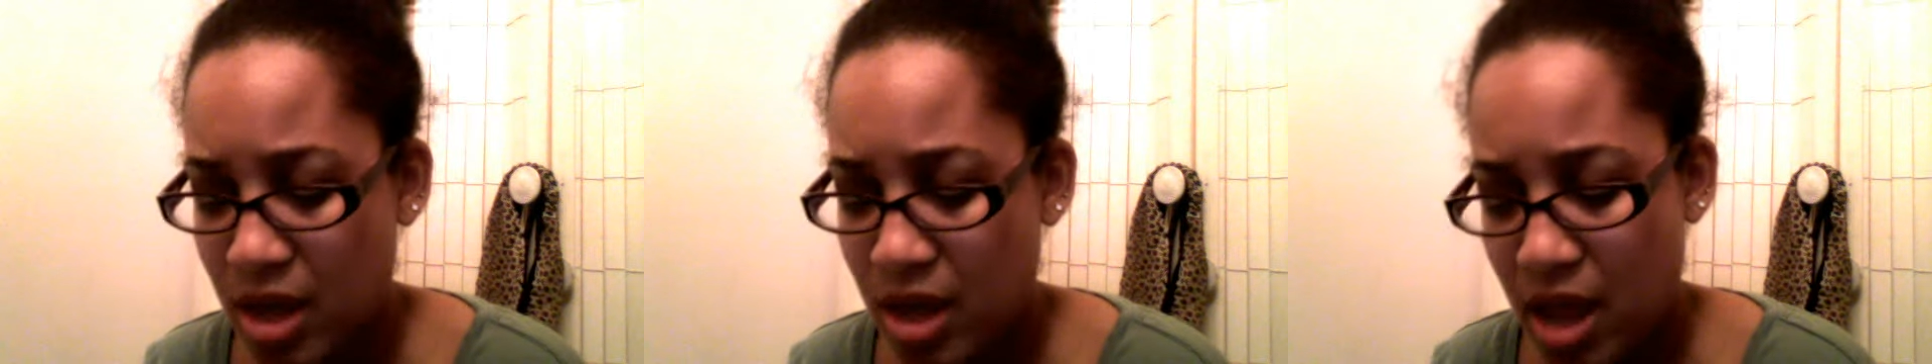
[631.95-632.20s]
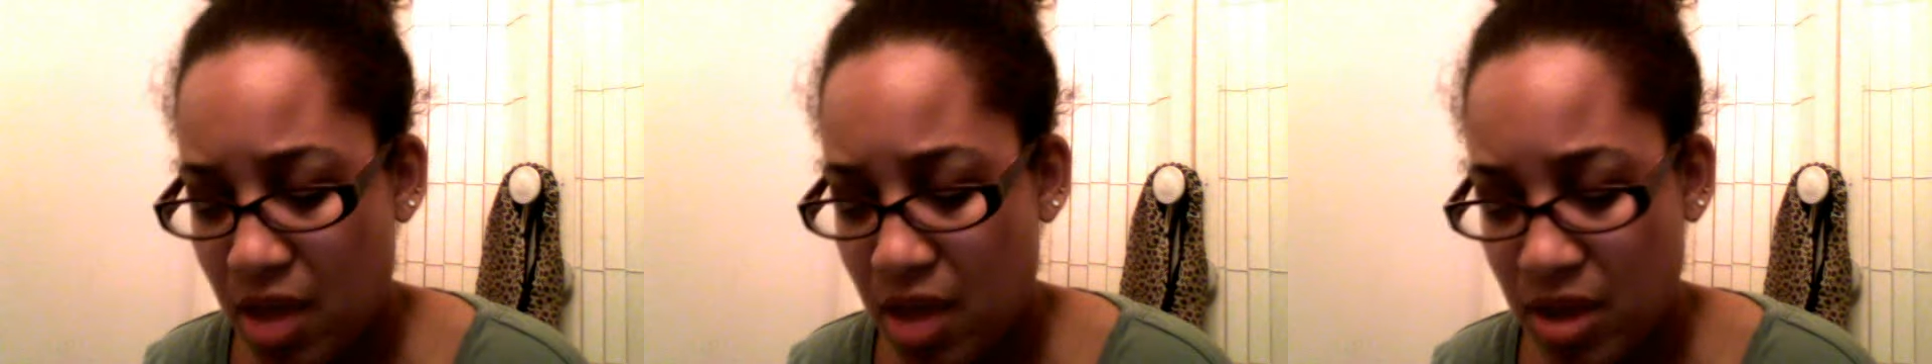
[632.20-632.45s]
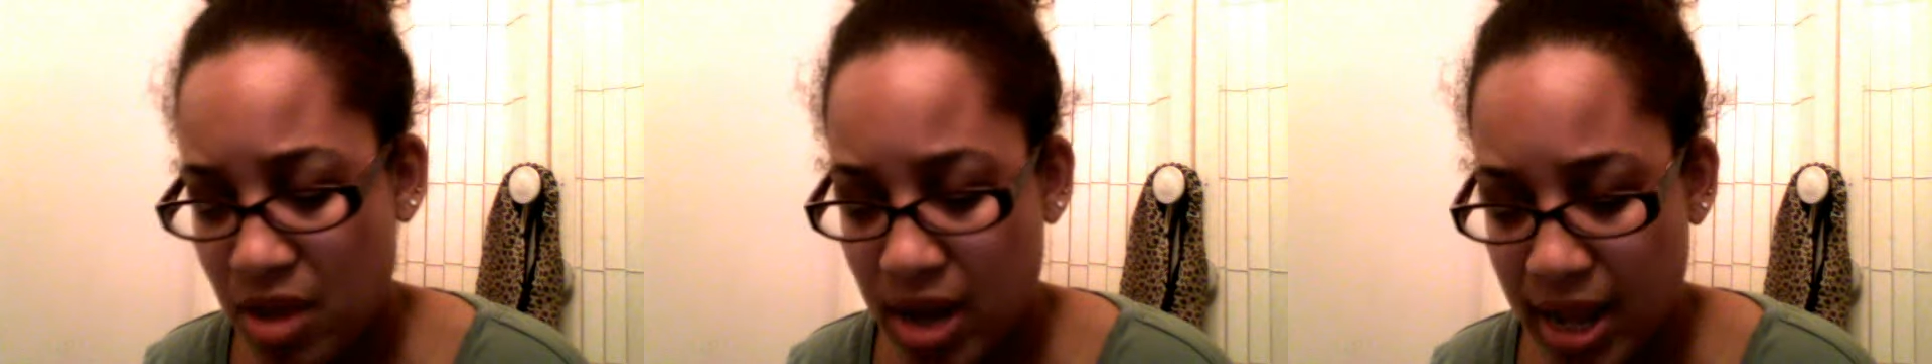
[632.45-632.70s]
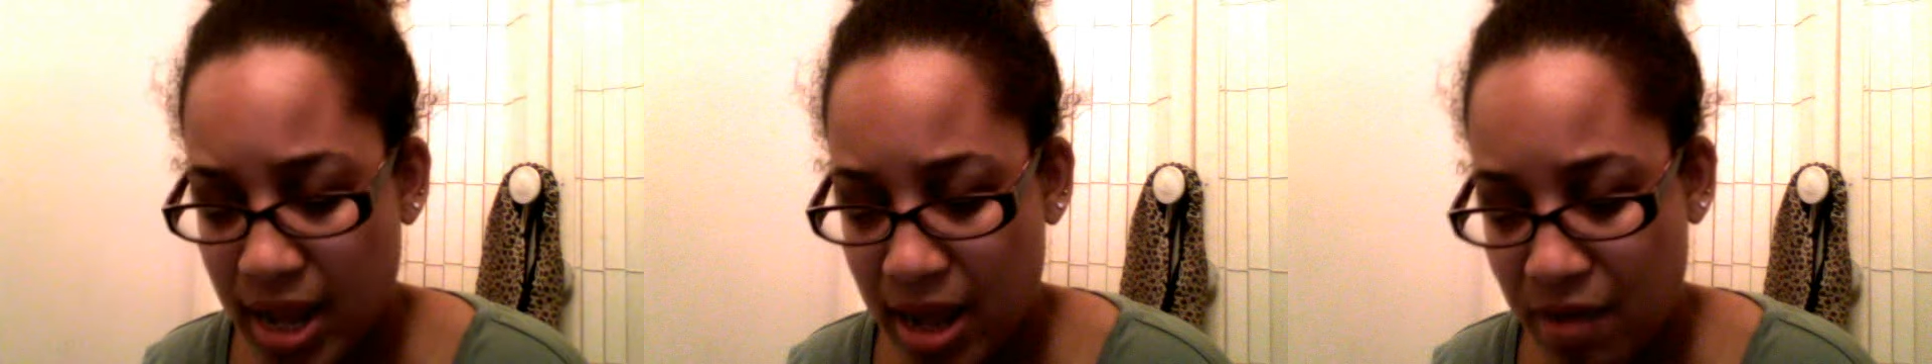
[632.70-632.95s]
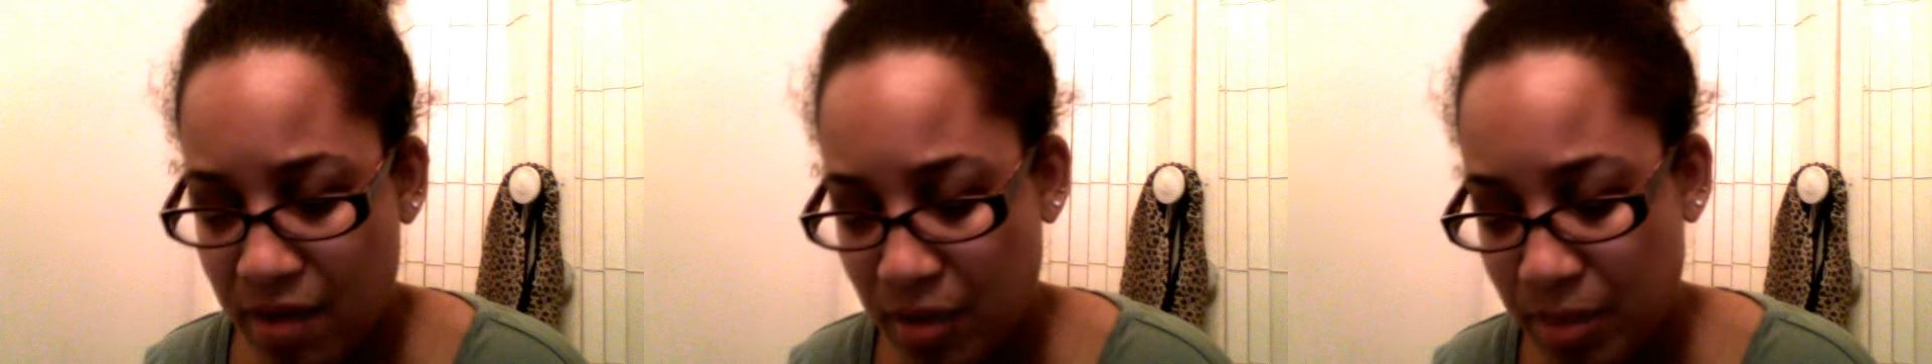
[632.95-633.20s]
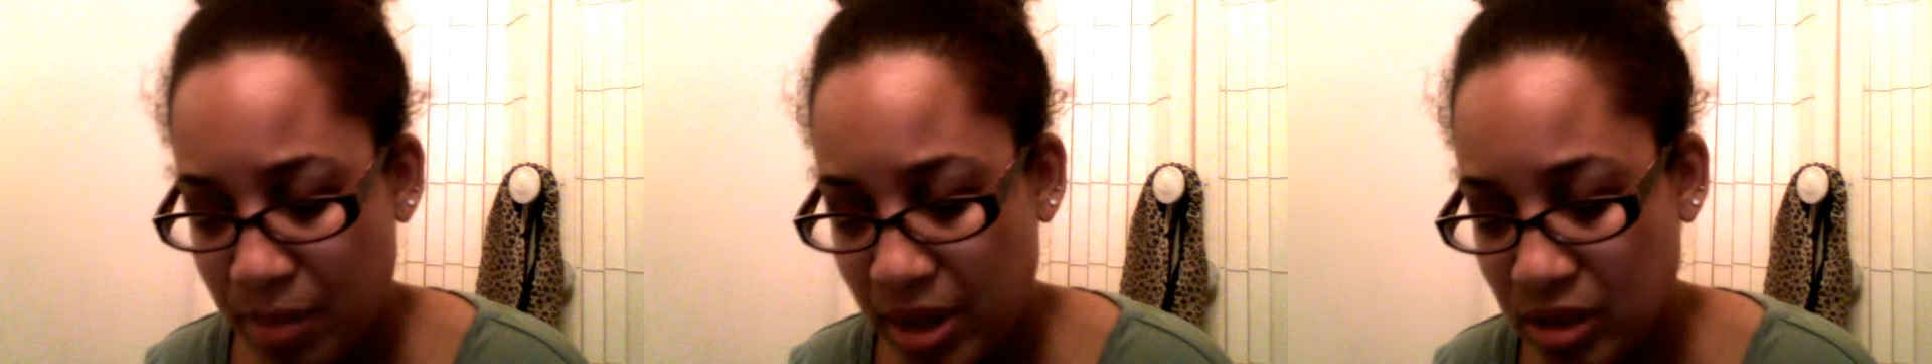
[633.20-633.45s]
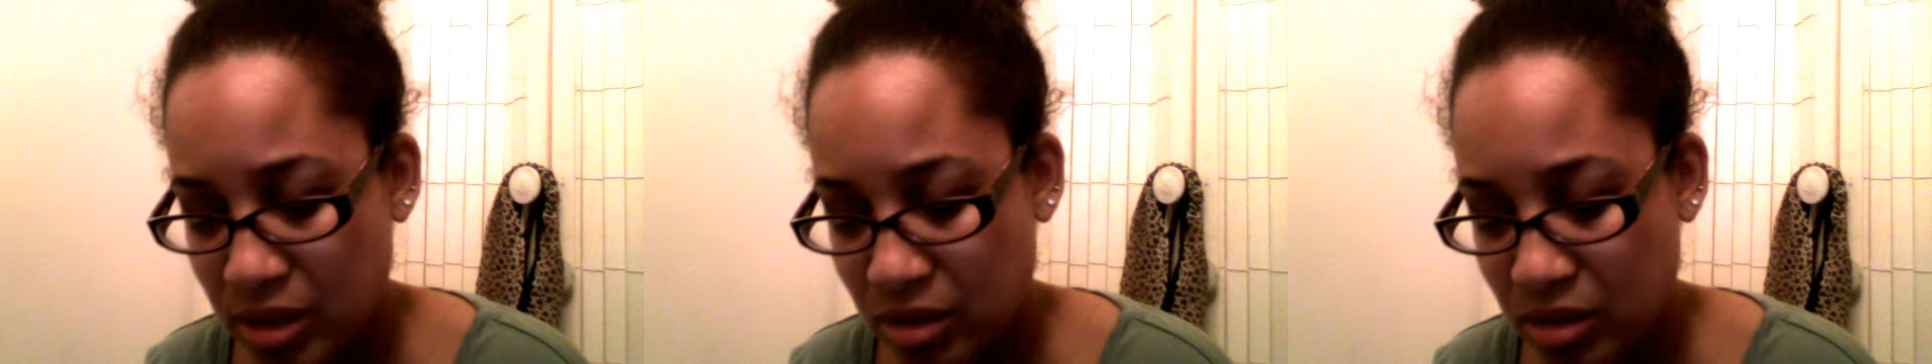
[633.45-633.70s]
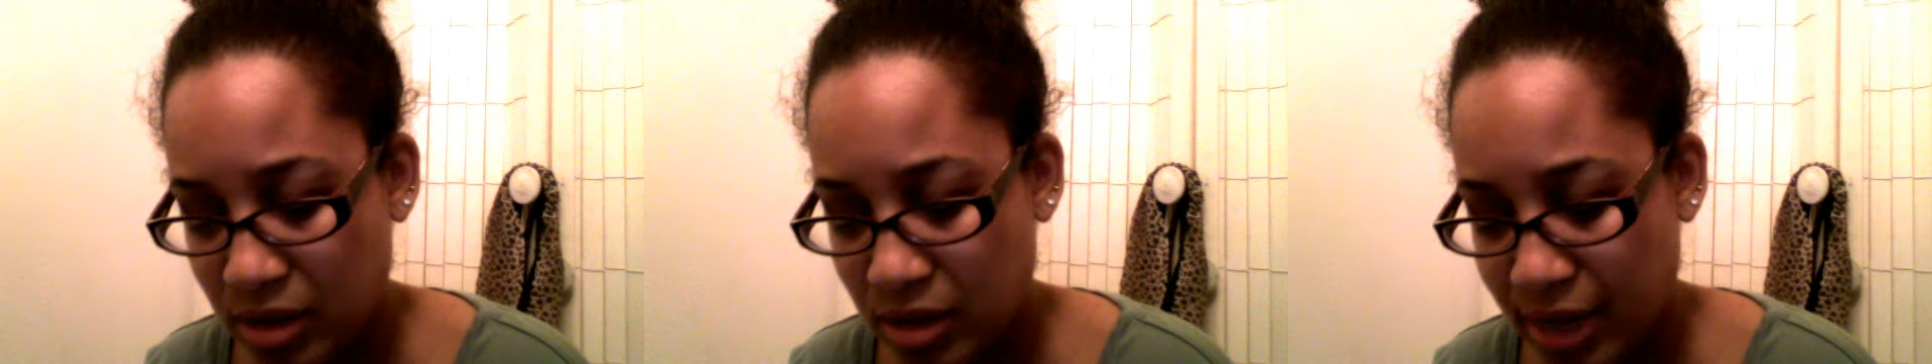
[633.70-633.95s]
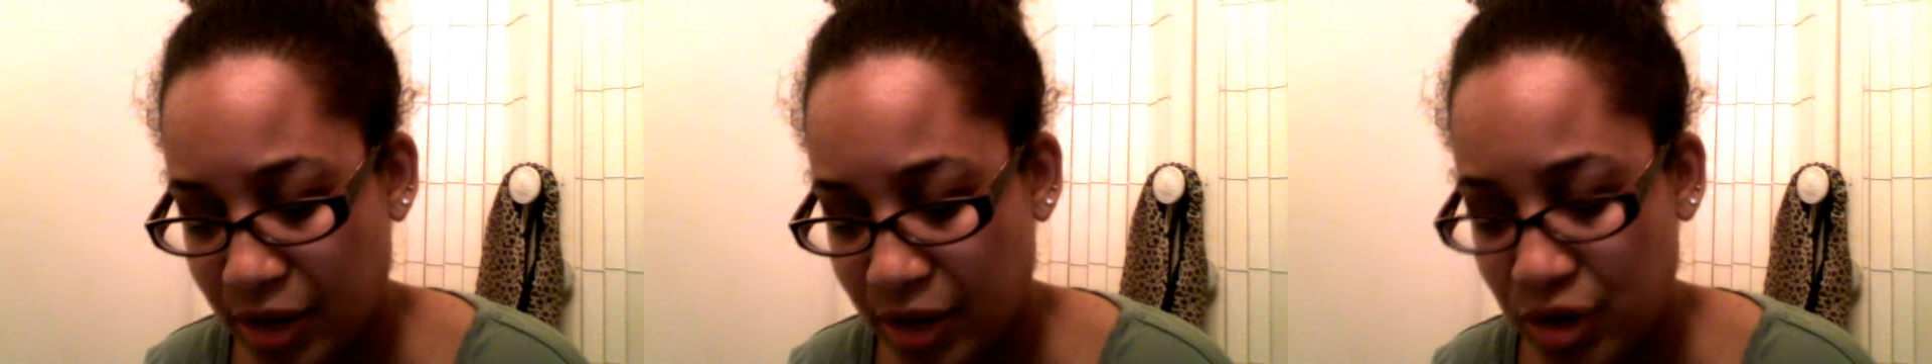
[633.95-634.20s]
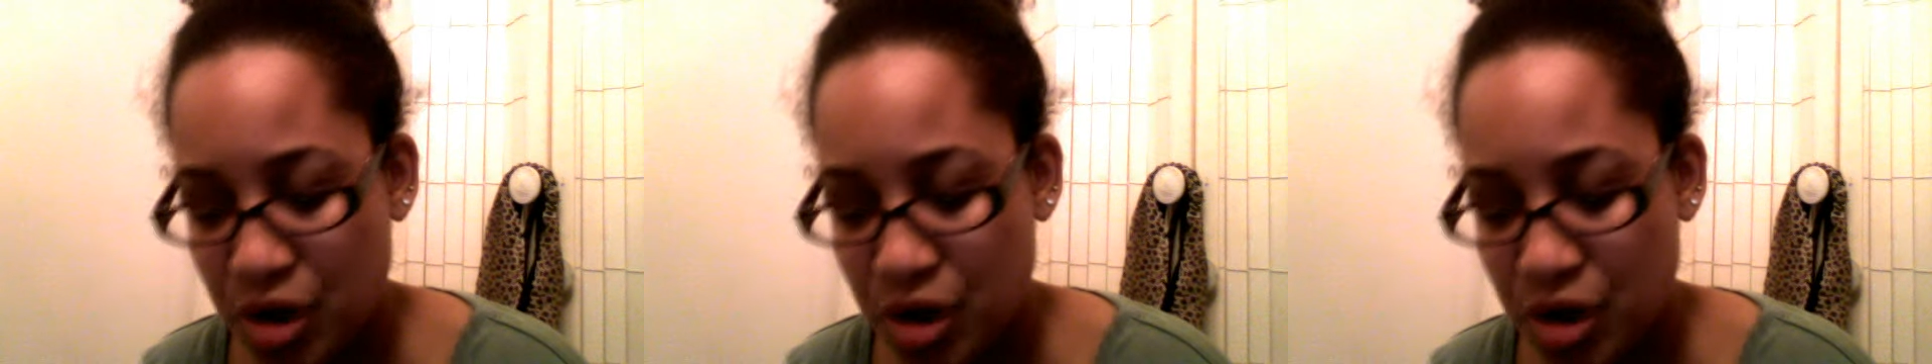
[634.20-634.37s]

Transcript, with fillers: And then I have a pencil liner